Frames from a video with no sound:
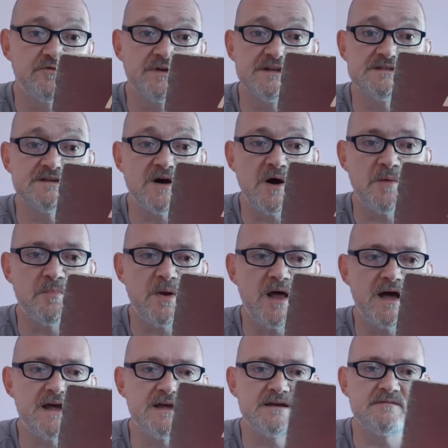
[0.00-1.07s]
guitar
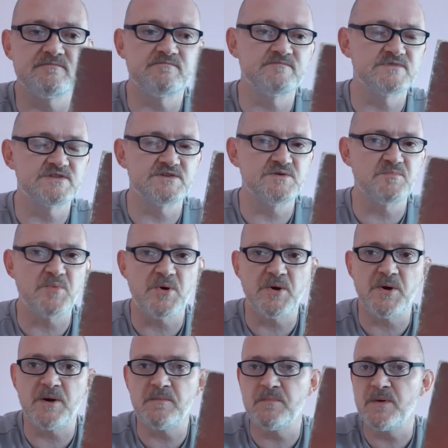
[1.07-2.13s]
playing,
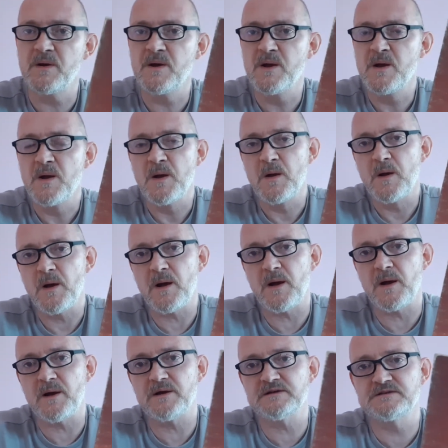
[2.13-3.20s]
superb
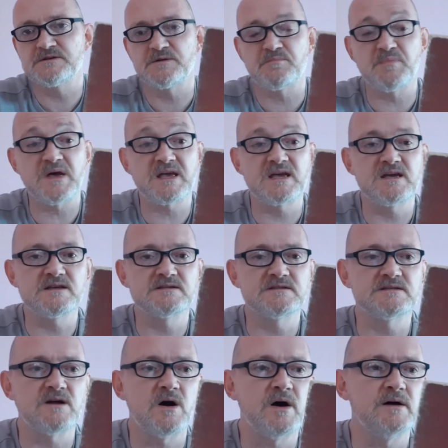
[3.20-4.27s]
sort of picking
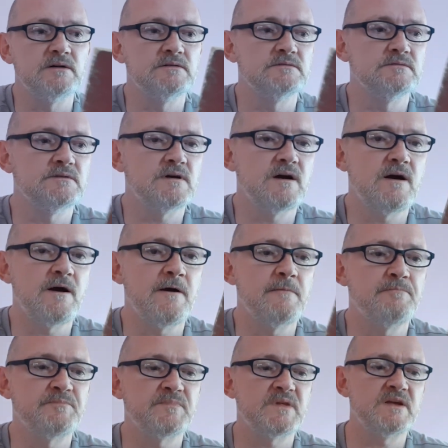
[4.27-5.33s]
style,
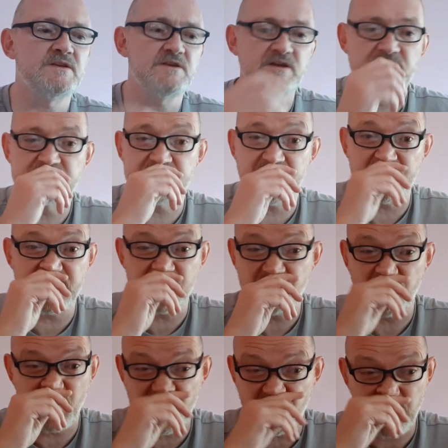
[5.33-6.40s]
and you can tell he
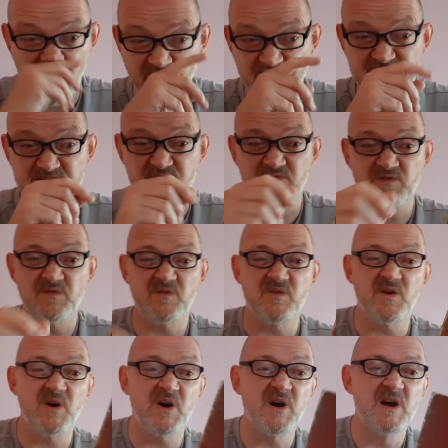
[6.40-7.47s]
plays with
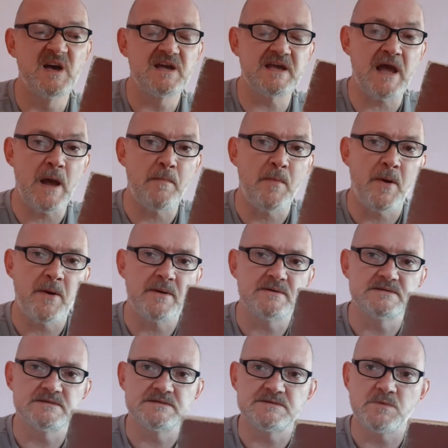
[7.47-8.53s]

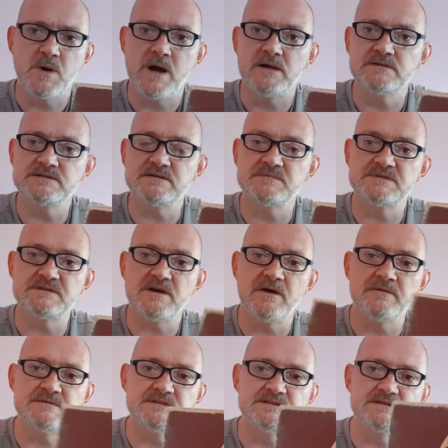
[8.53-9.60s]
capos as well.
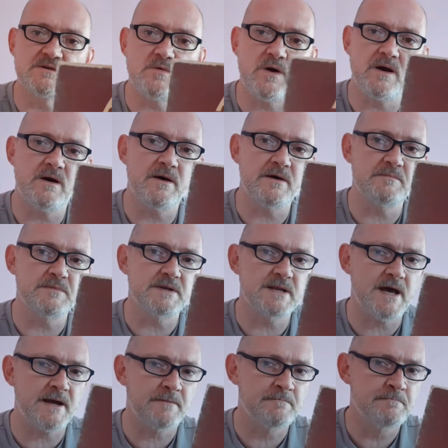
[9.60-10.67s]
Sometimes it's quite high up the
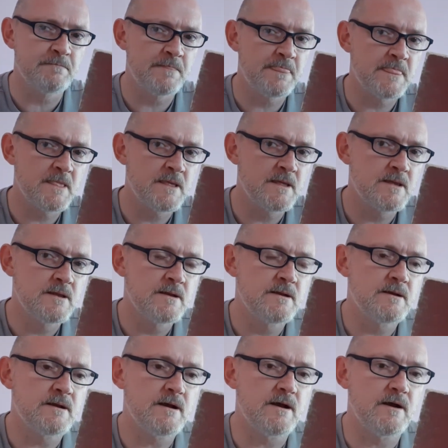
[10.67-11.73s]
neck,
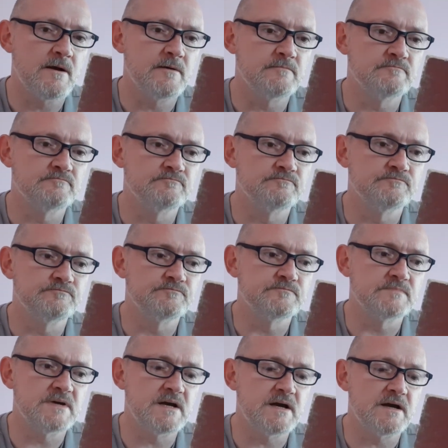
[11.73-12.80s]

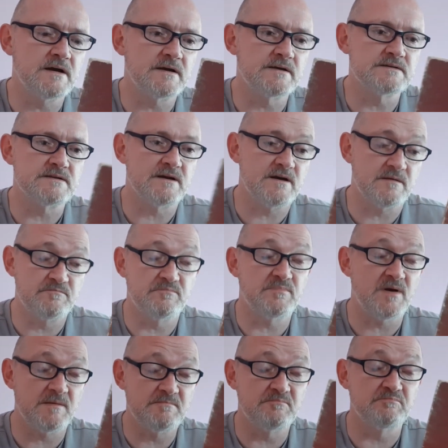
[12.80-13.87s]
because I
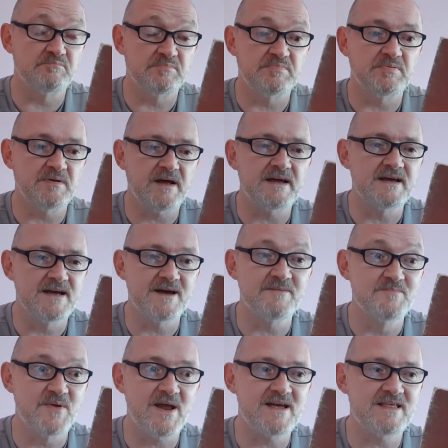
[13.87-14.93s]
play
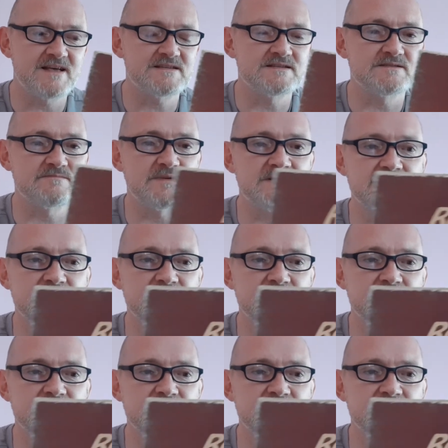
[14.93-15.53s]
that in